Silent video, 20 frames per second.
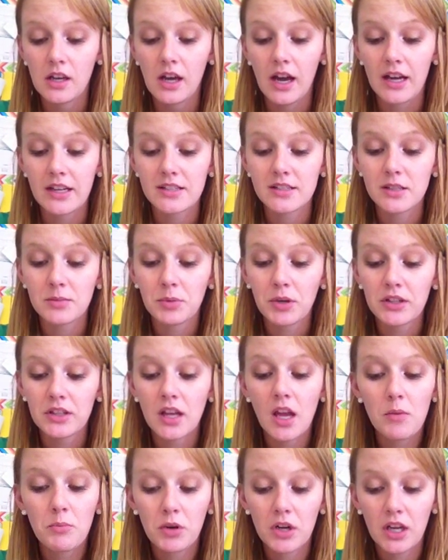I slip on the
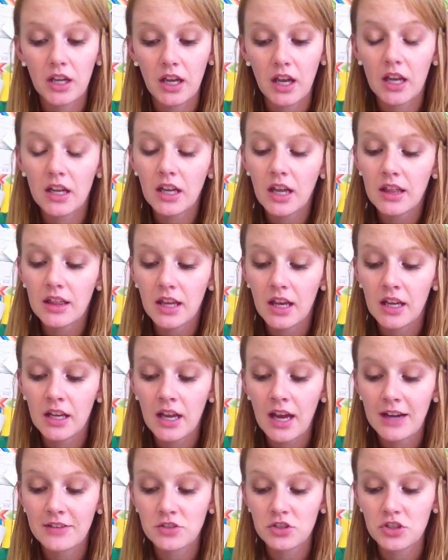apron again, and then,
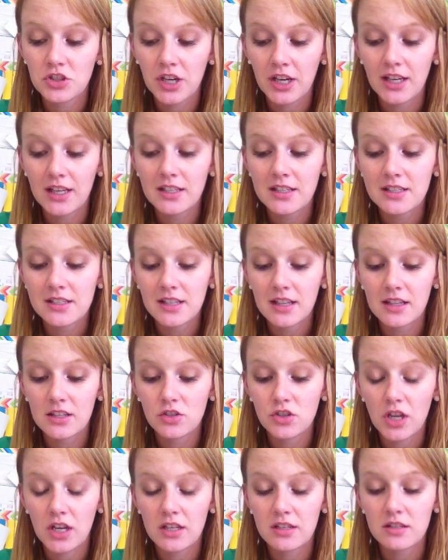after checking to see that
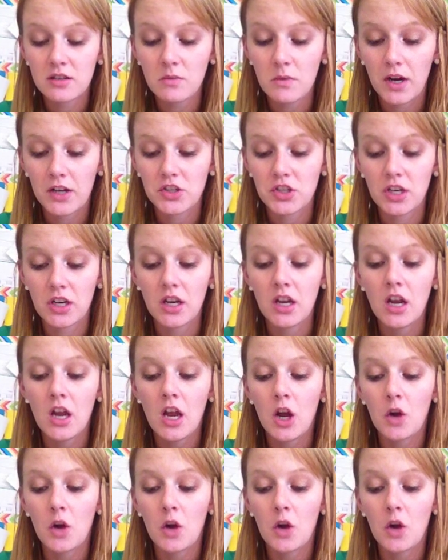Jed isn't watching,